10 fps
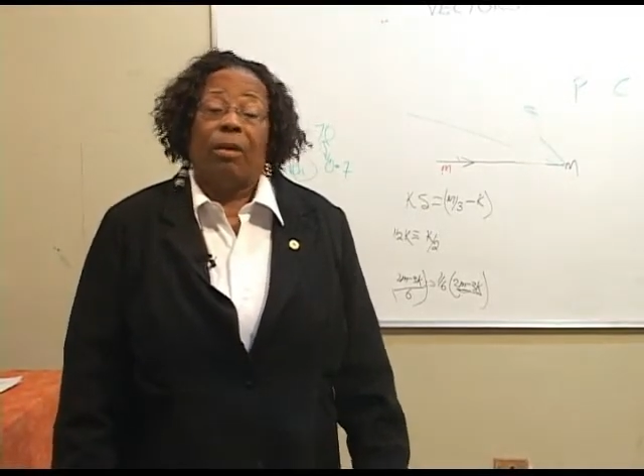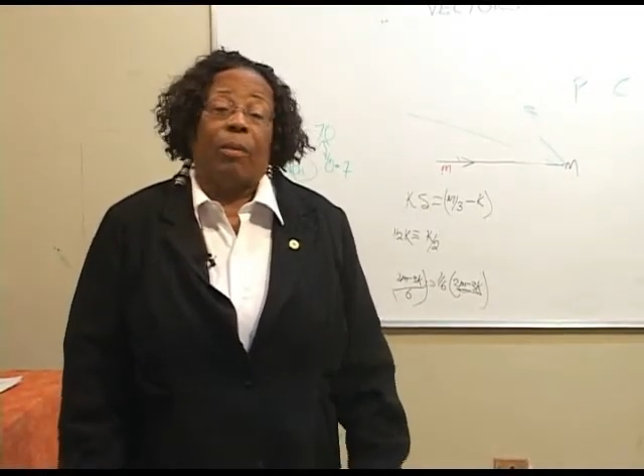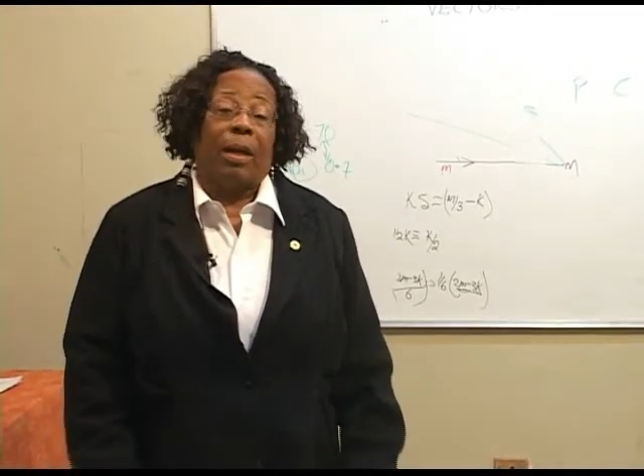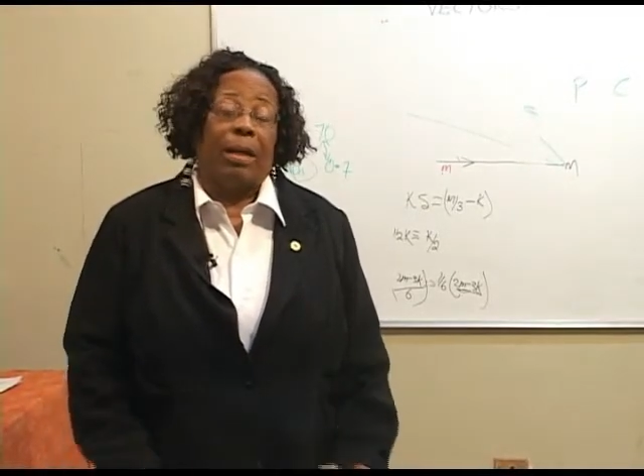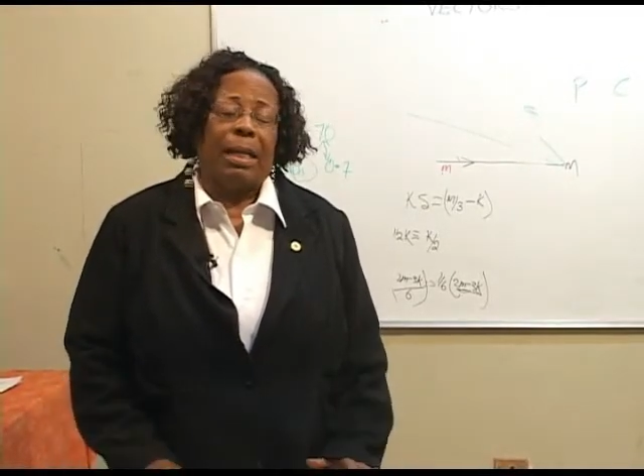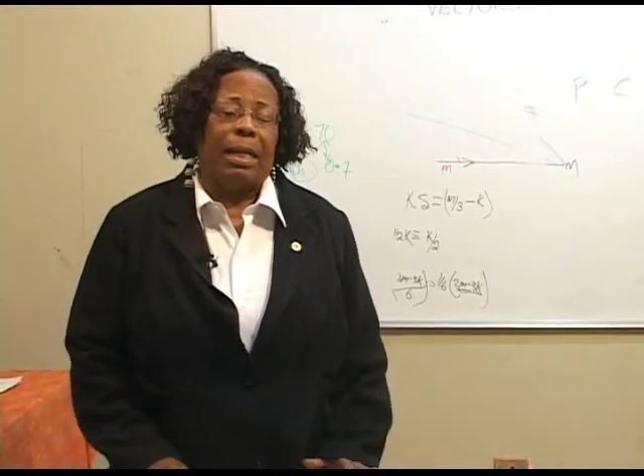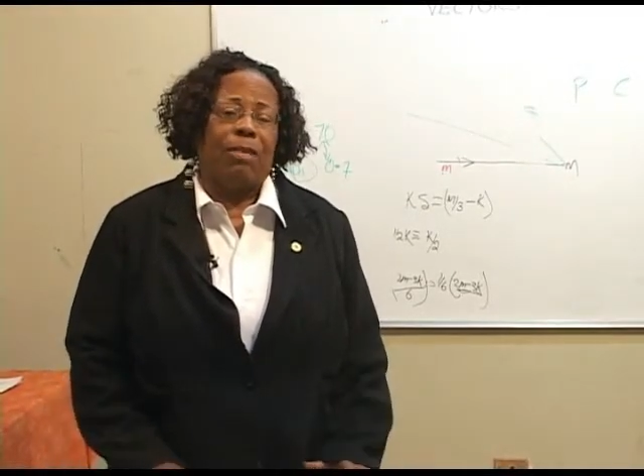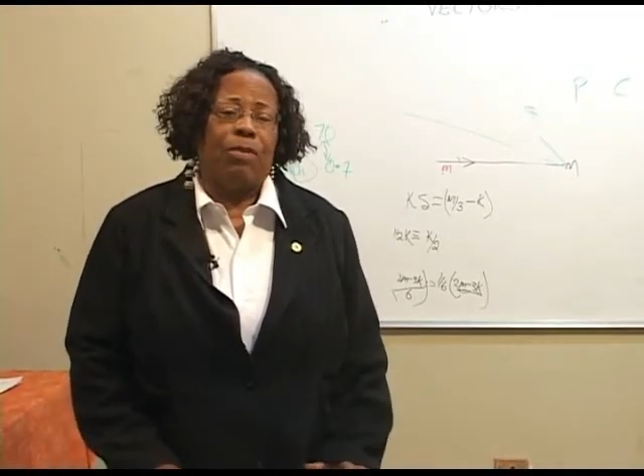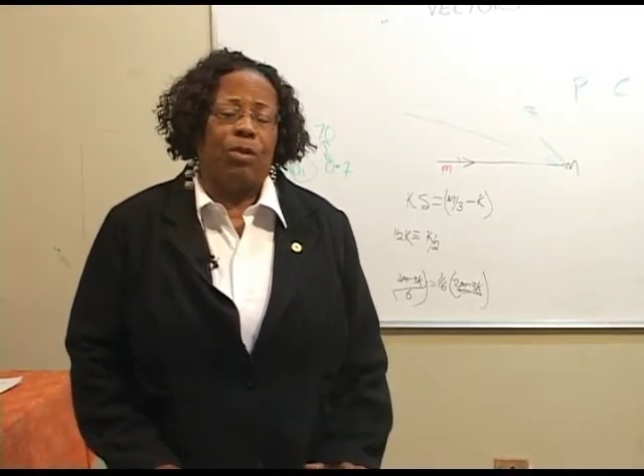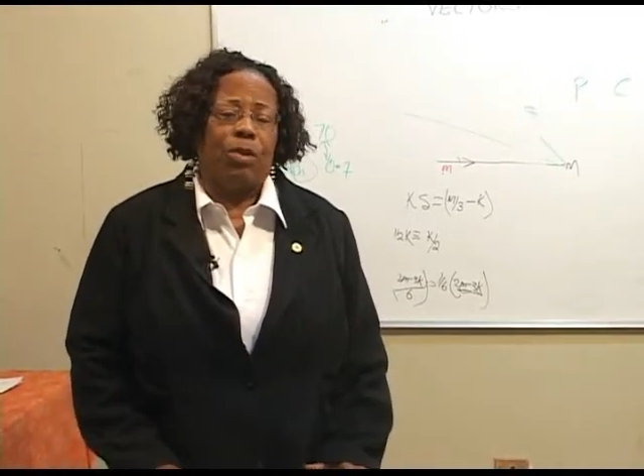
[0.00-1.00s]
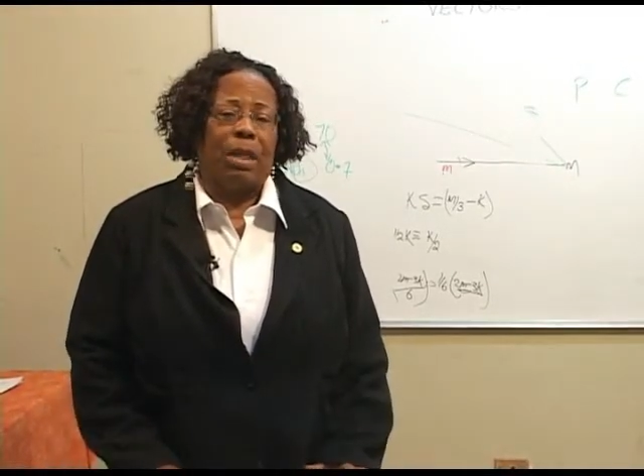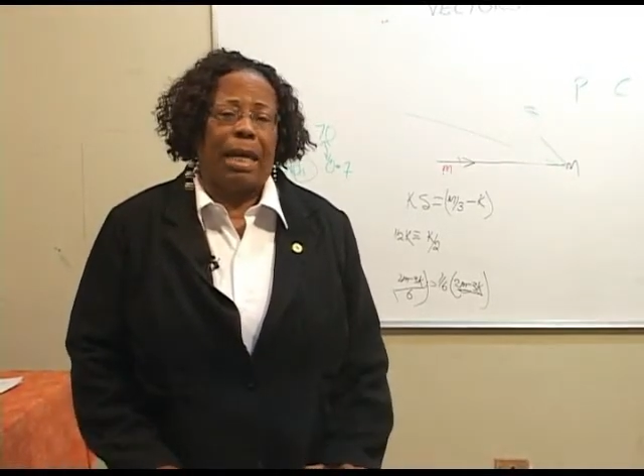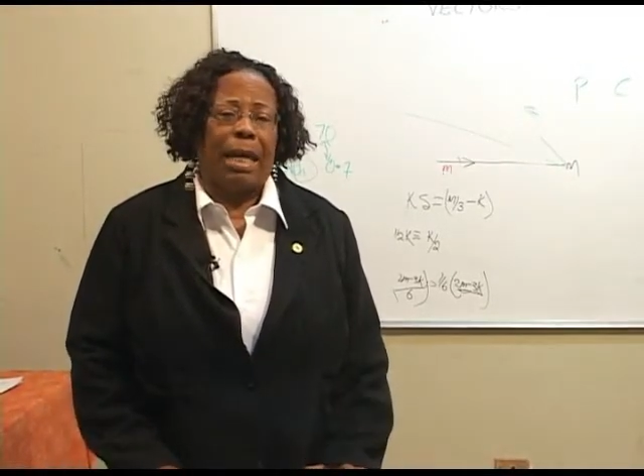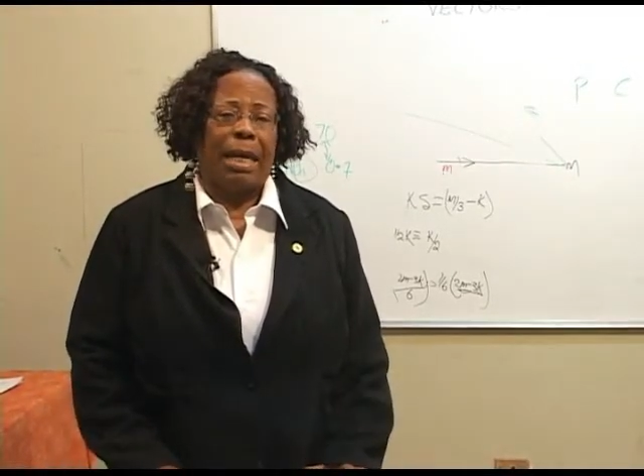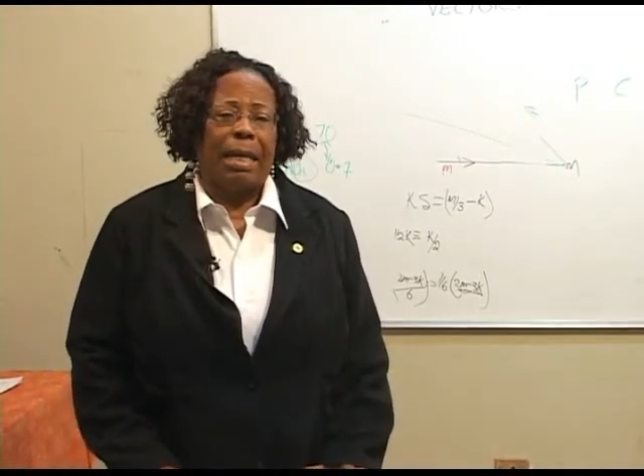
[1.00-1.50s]
We're going to leave you
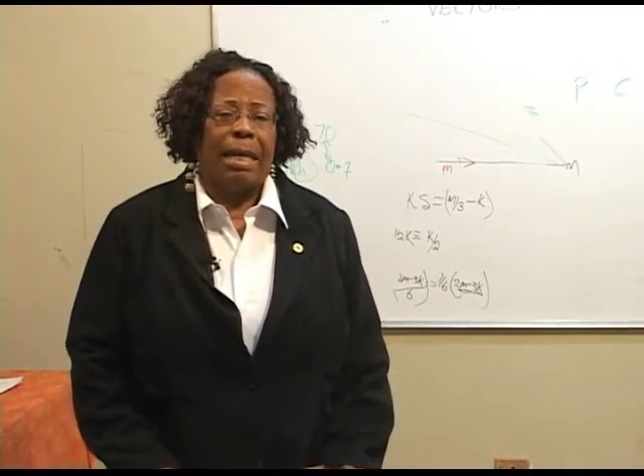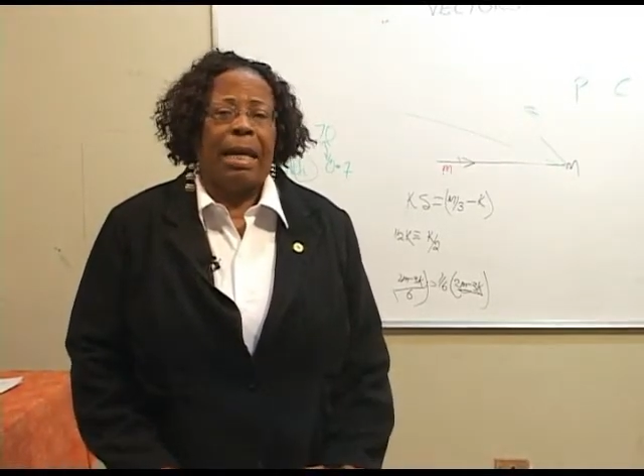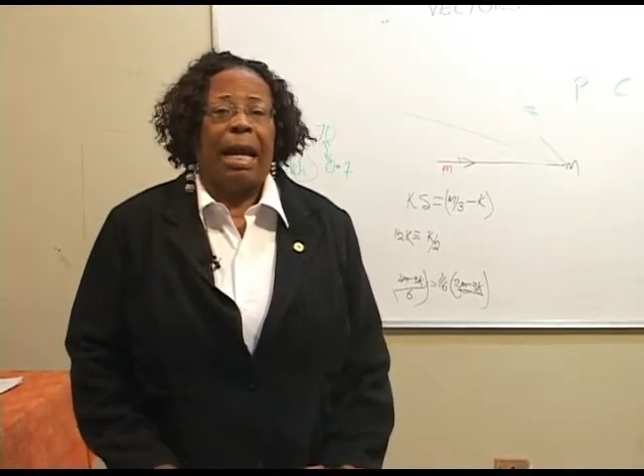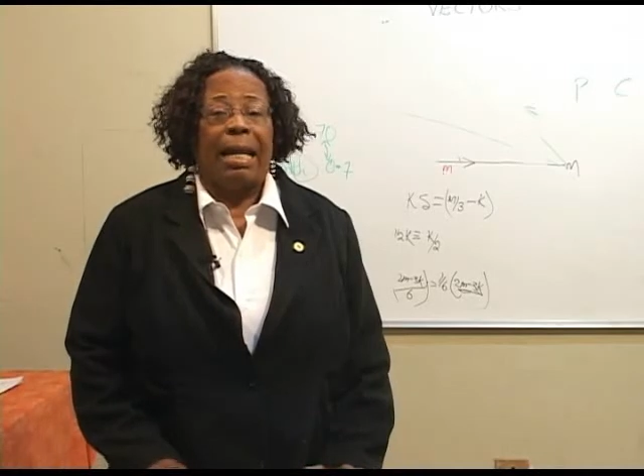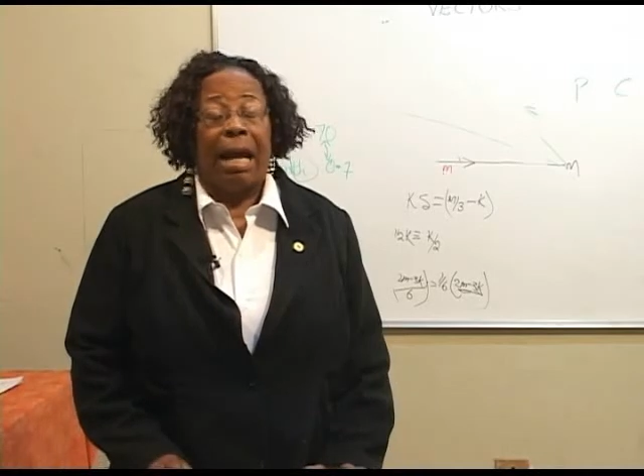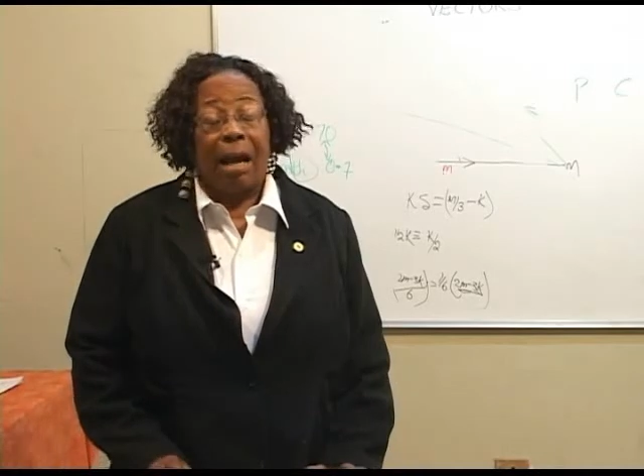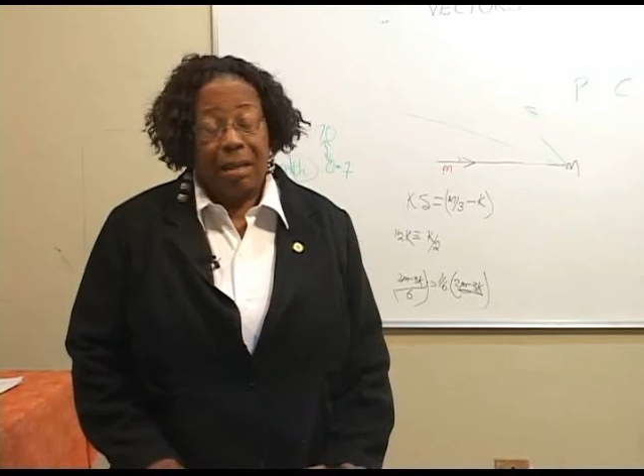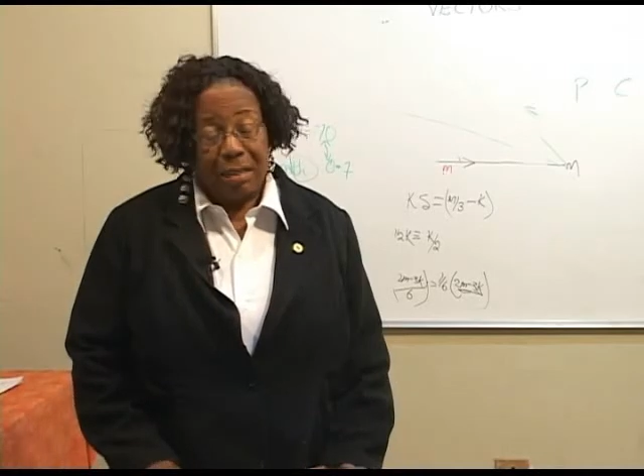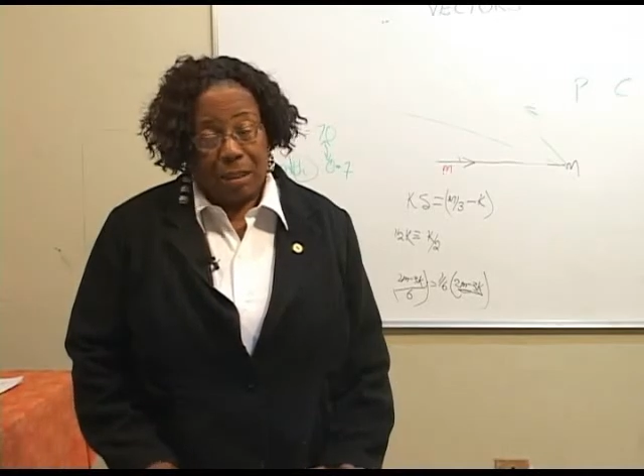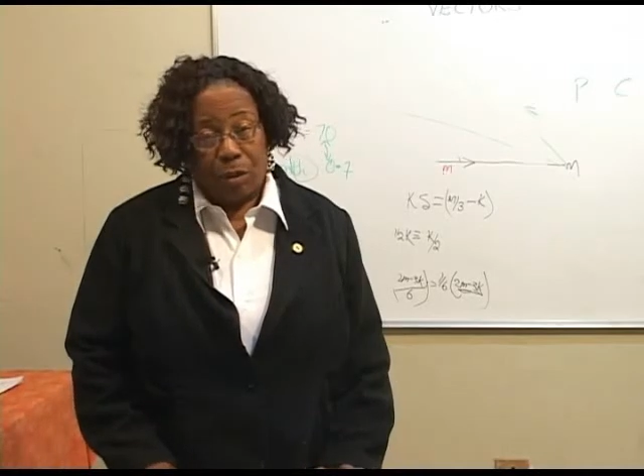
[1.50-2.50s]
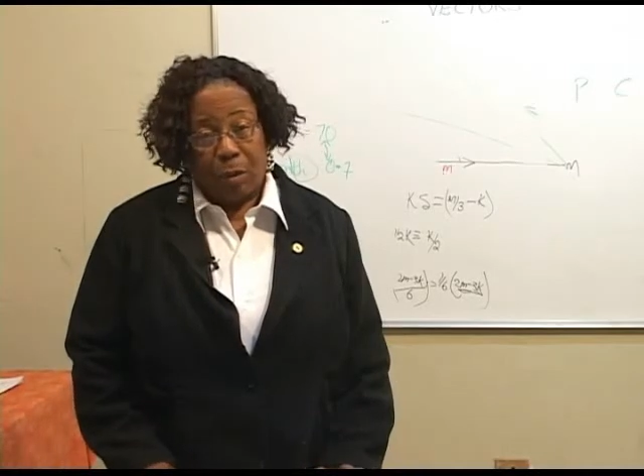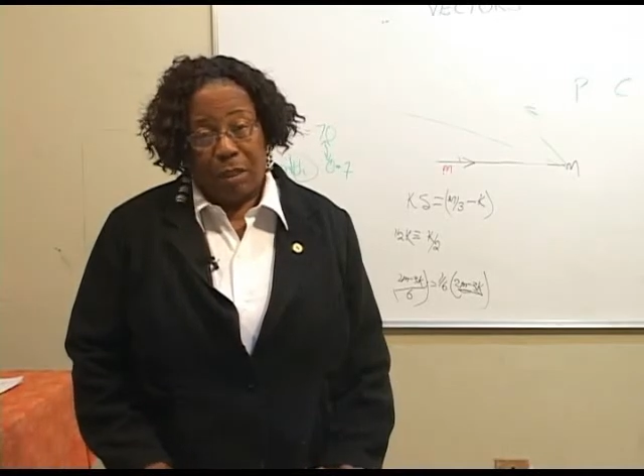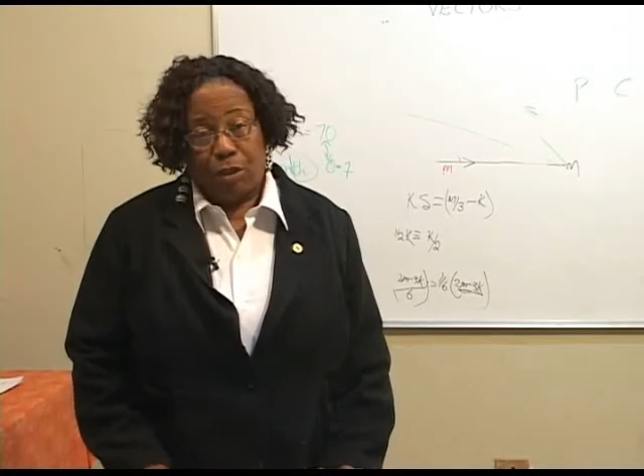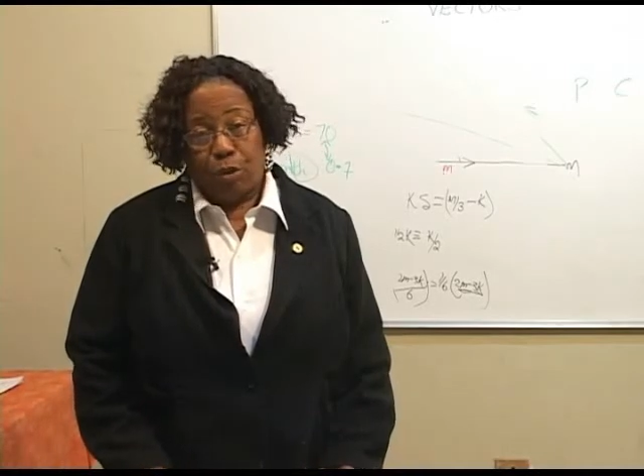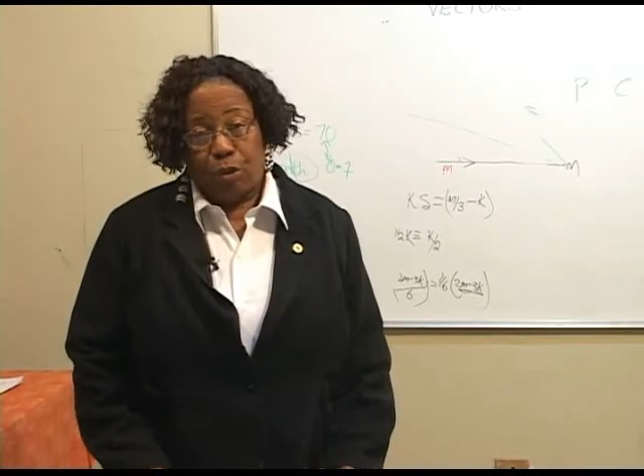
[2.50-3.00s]
today and ask you,
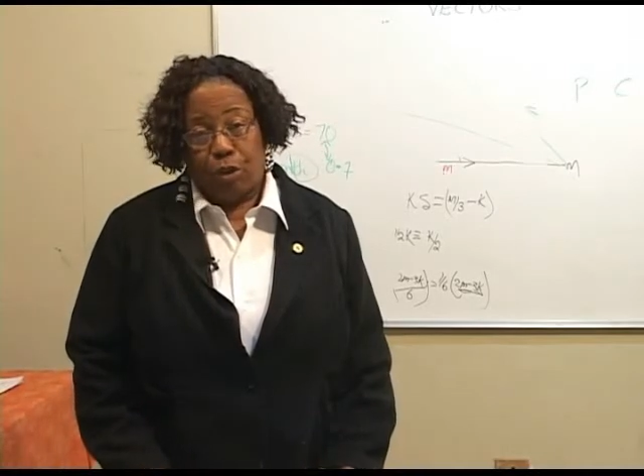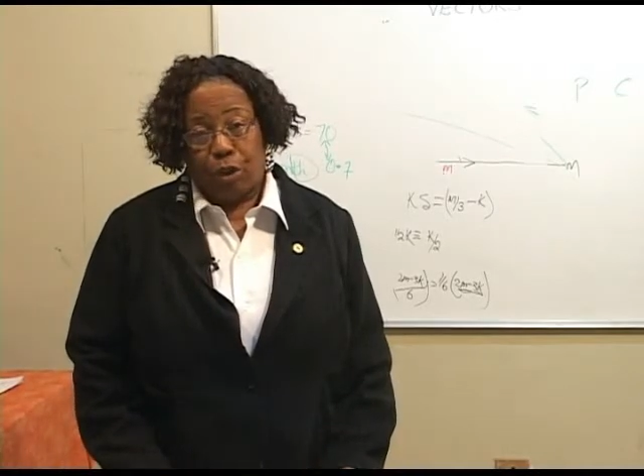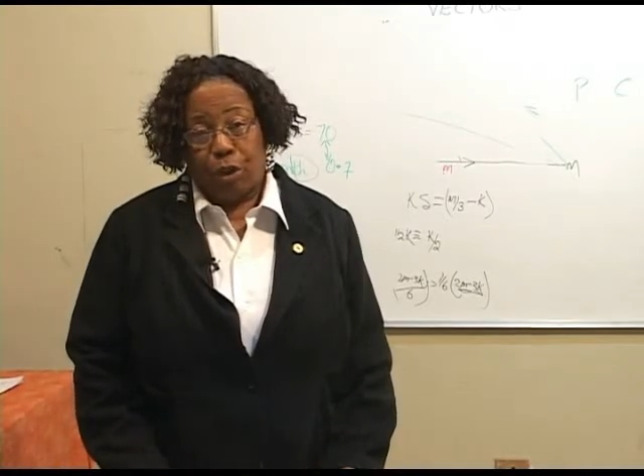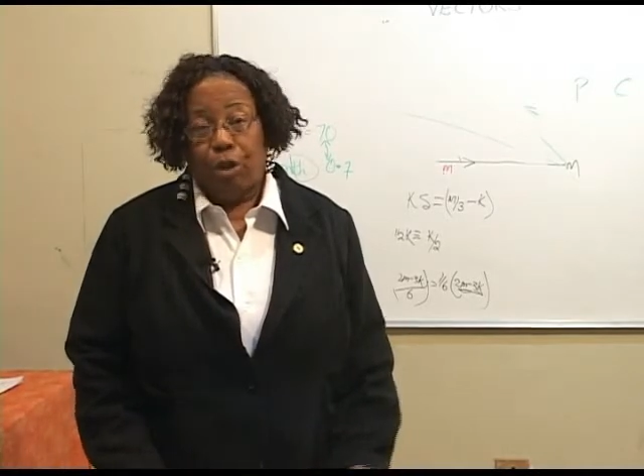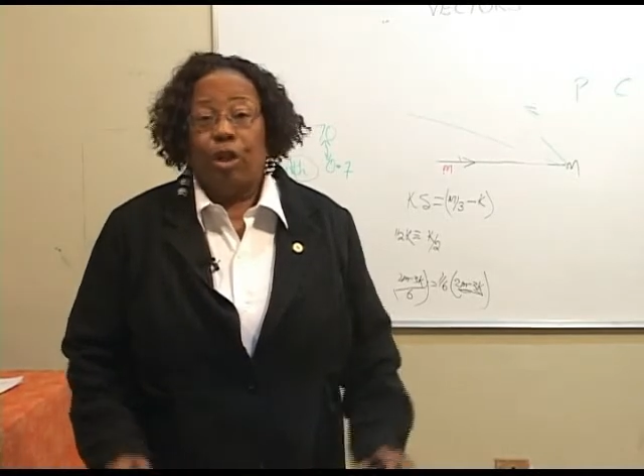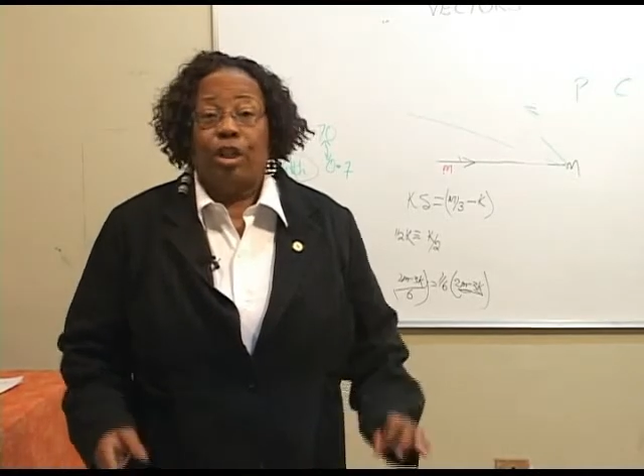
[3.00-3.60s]
as usual,